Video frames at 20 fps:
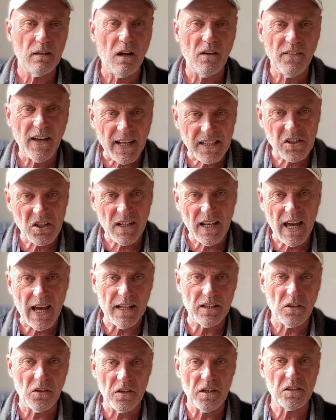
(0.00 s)
I've actually
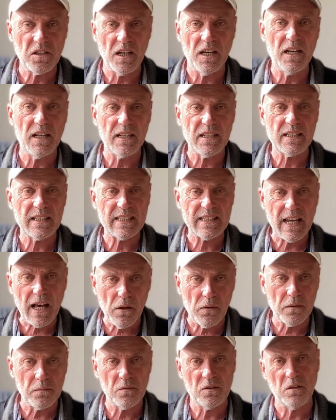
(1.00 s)
had other dealers
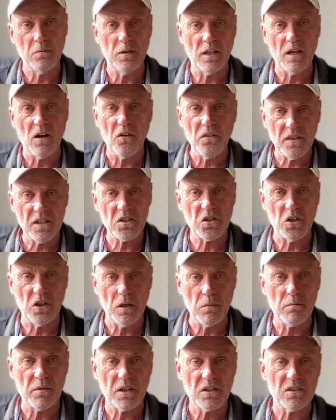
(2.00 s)
sell them to me on the
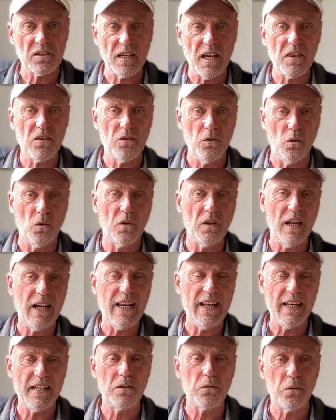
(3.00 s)
cheap because they thought the
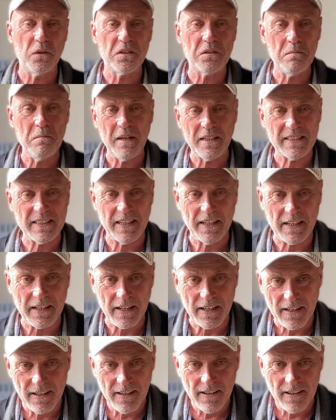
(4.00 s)
lid was missing.